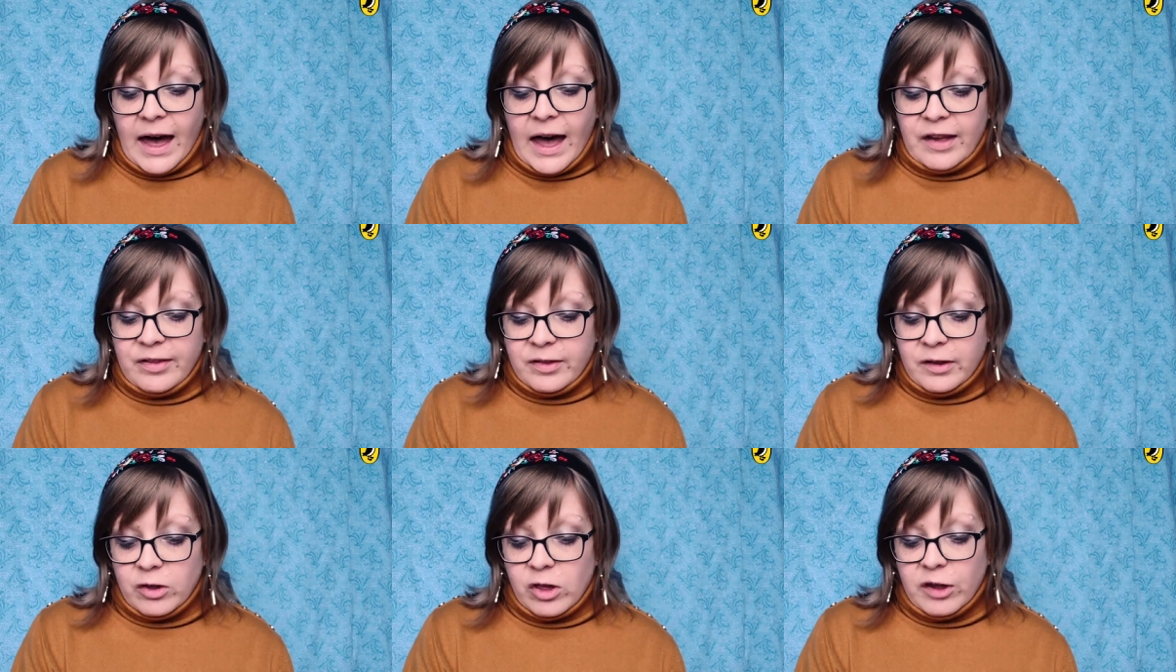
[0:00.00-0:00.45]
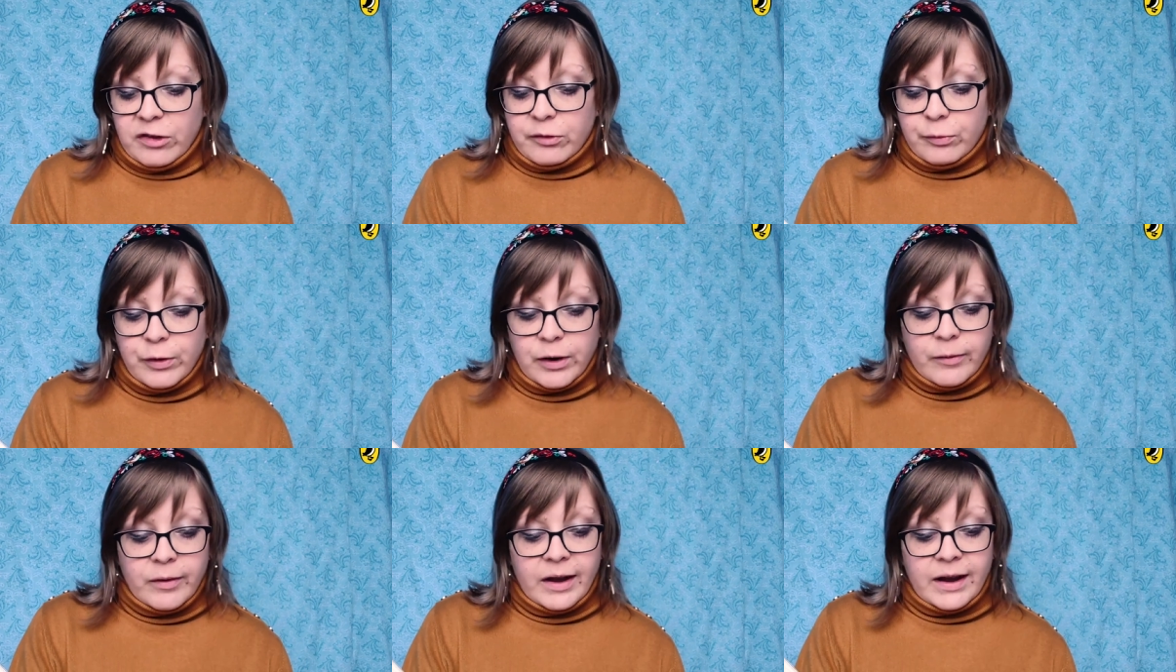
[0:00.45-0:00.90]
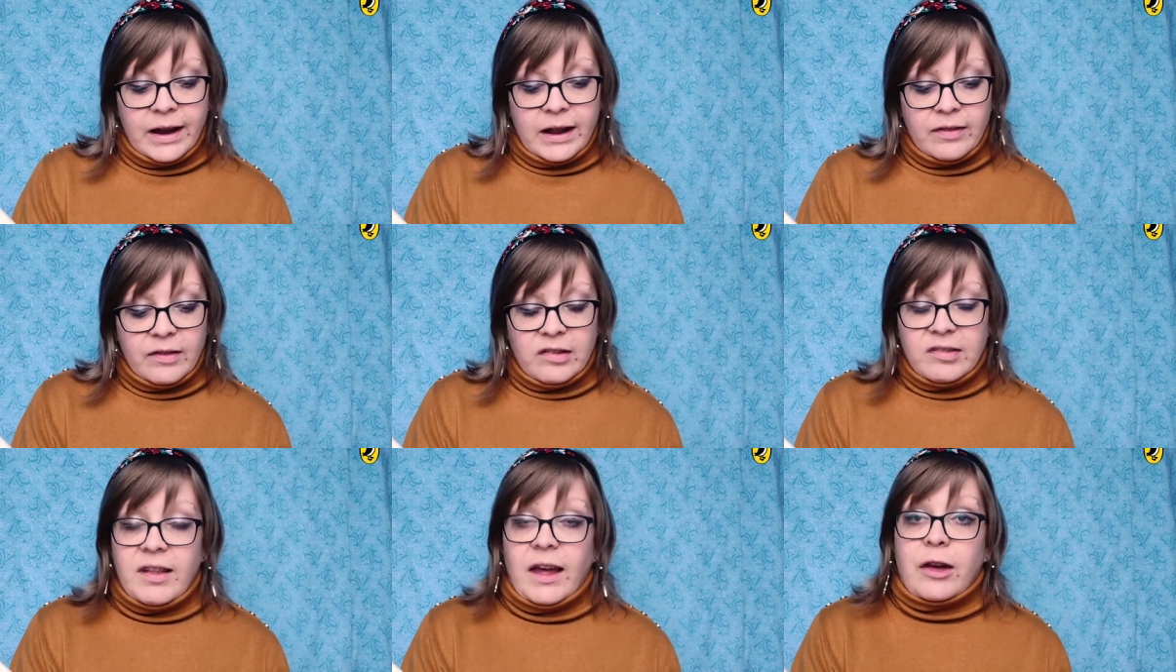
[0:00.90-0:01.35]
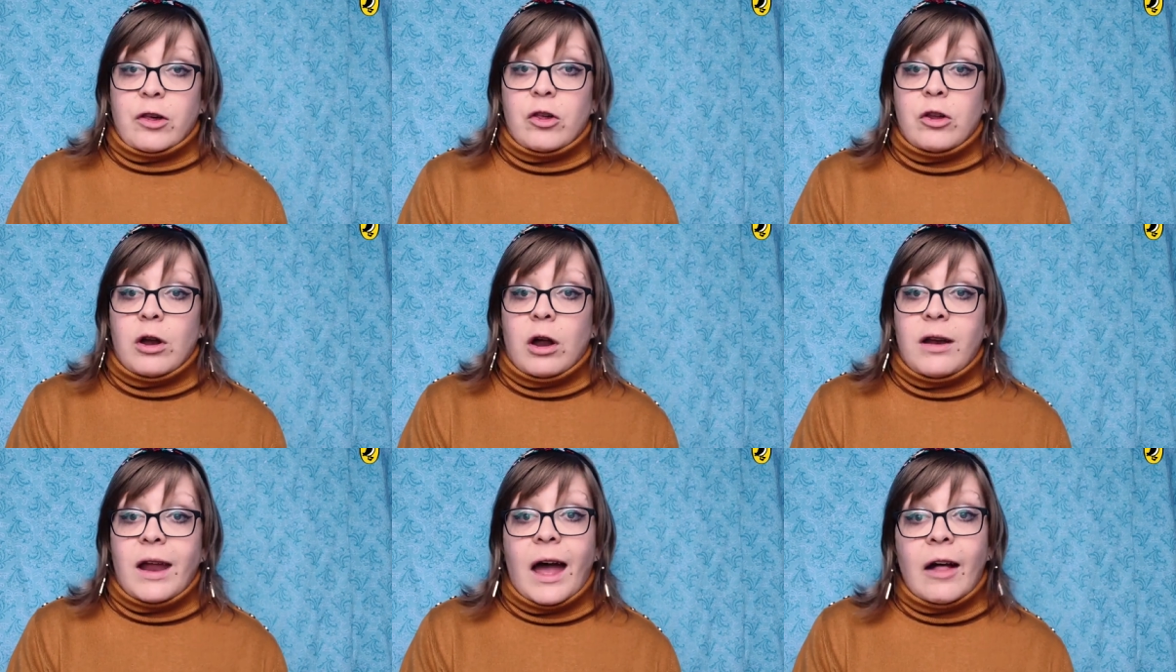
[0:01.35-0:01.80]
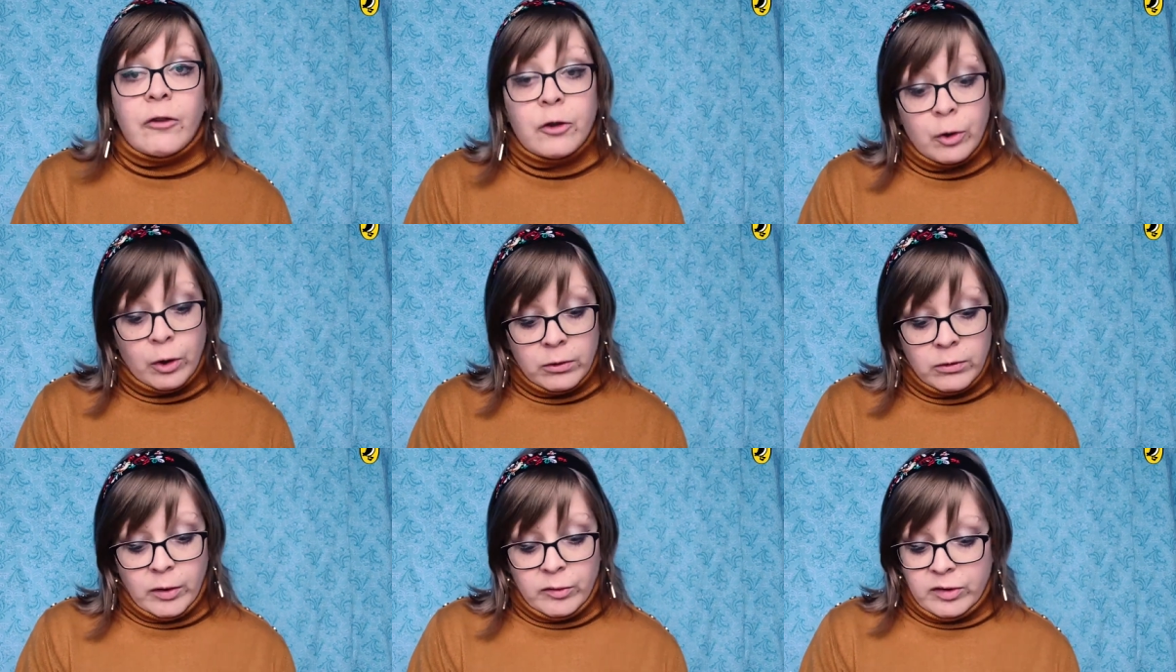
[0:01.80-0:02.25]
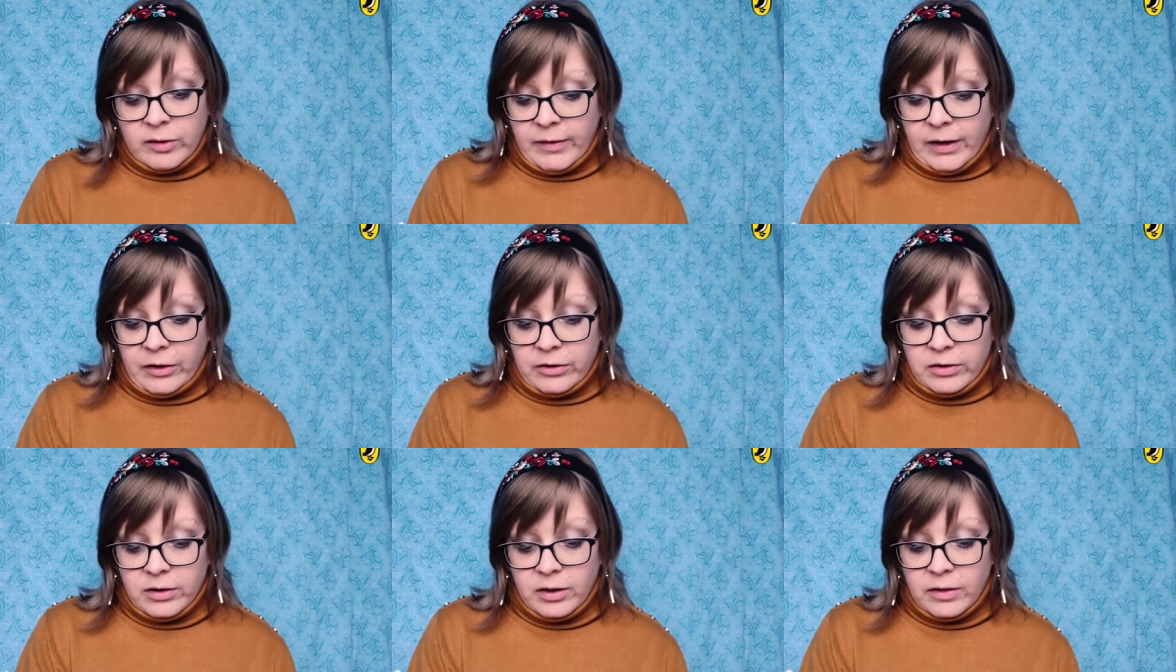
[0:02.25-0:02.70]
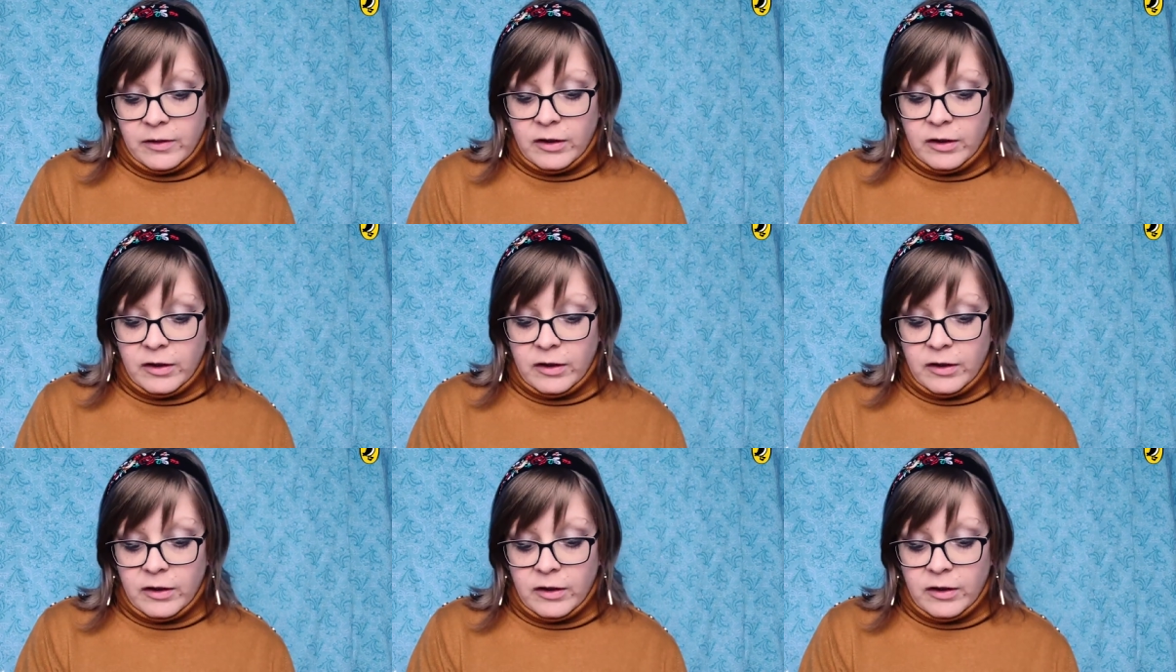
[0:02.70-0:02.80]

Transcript: I suggest rereading the section on Eleanor Roosevelt.